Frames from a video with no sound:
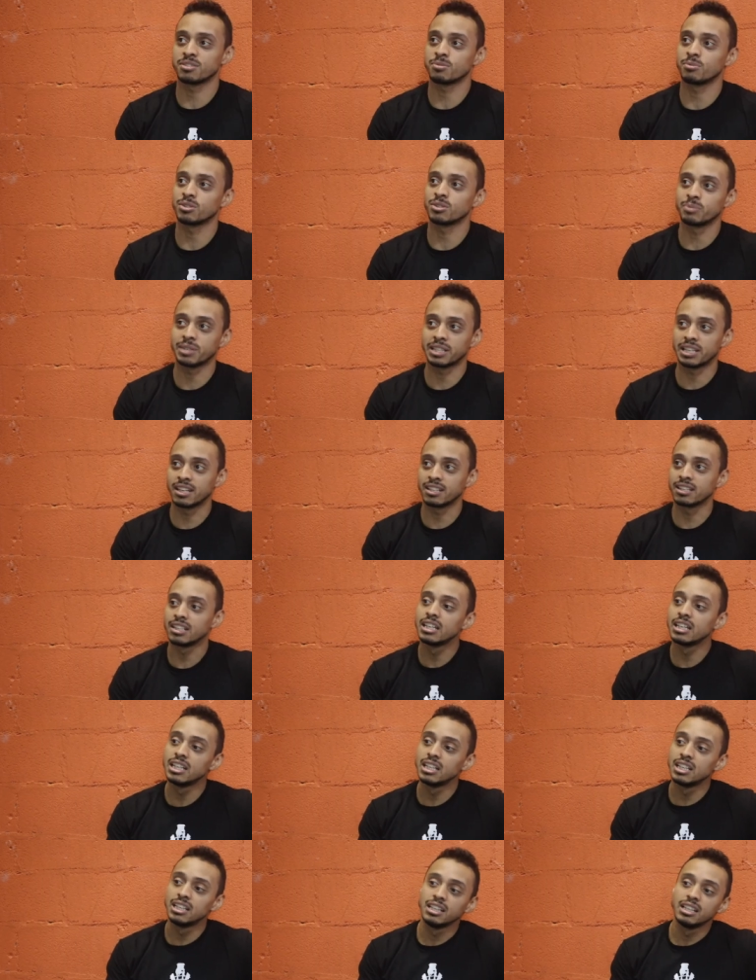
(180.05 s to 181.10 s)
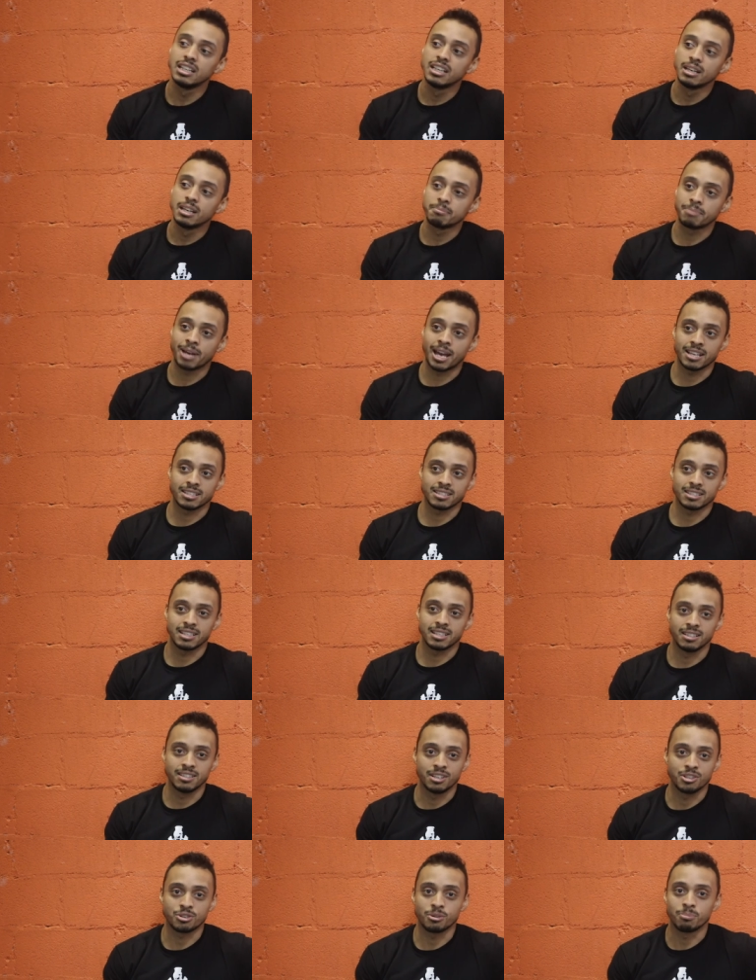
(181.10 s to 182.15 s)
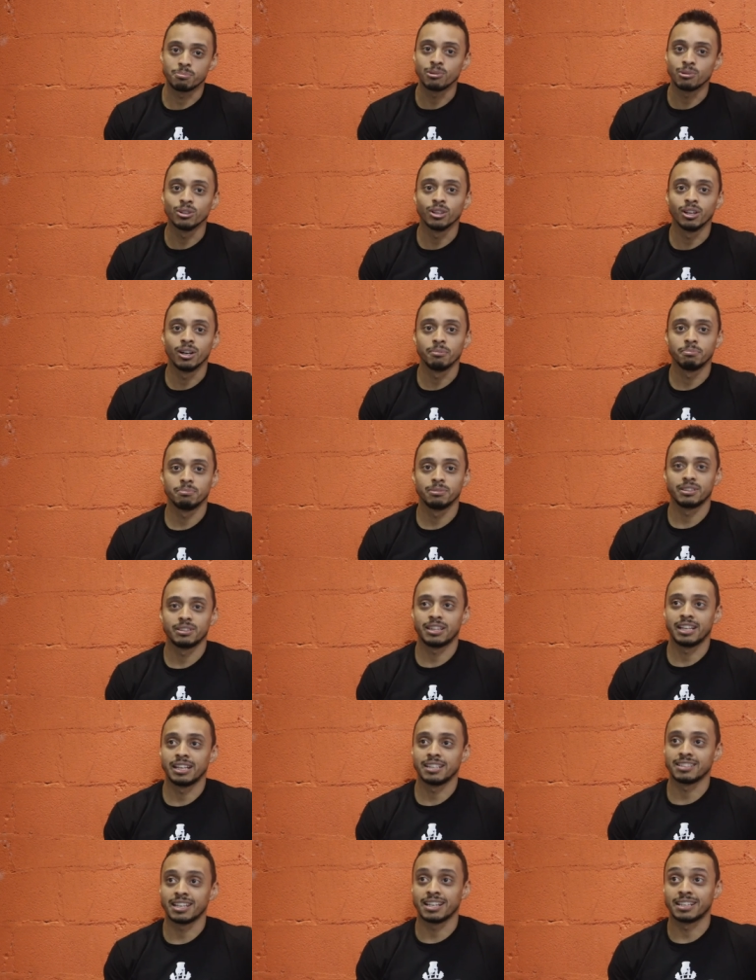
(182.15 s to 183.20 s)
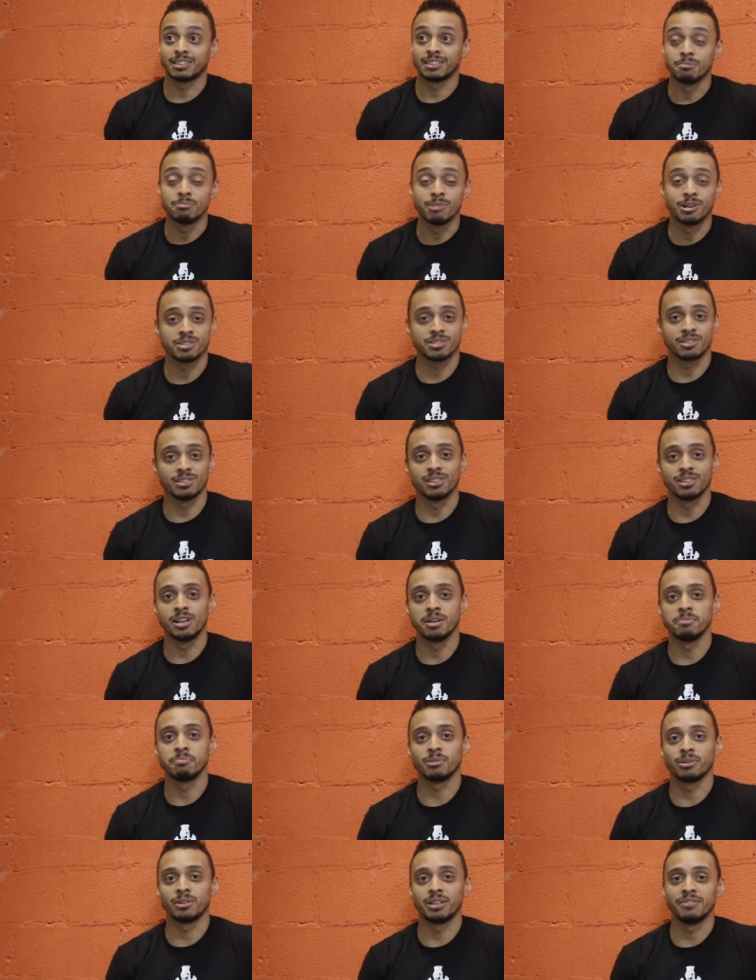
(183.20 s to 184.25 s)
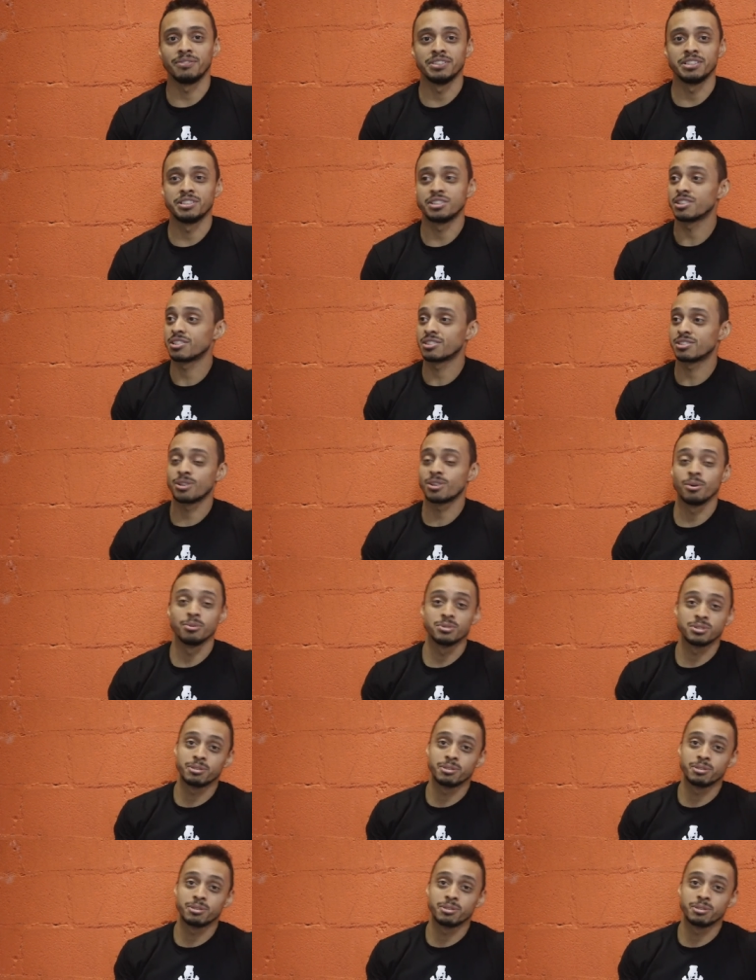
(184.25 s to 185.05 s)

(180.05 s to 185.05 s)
Once we get past the initial pull-up, things like the muscle up or even just toes